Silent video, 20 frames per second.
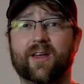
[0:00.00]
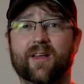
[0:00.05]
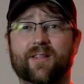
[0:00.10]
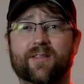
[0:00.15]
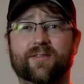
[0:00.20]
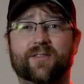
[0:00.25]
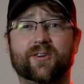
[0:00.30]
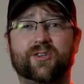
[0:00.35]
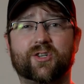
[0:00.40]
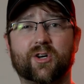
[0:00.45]

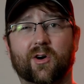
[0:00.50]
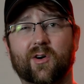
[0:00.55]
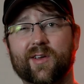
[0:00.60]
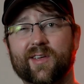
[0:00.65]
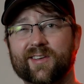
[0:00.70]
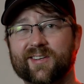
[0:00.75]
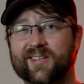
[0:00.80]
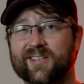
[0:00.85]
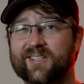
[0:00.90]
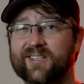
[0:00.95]
the jury
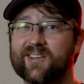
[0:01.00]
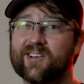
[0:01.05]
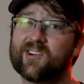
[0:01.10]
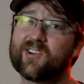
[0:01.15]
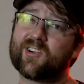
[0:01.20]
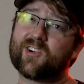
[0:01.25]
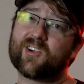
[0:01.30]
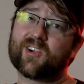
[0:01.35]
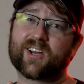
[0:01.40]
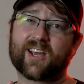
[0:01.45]
is
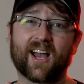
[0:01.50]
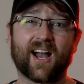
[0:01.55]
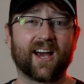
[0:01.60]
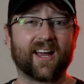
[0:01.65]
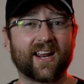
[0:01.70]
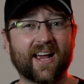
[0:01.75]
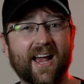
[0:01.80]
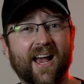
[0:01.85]
still kind of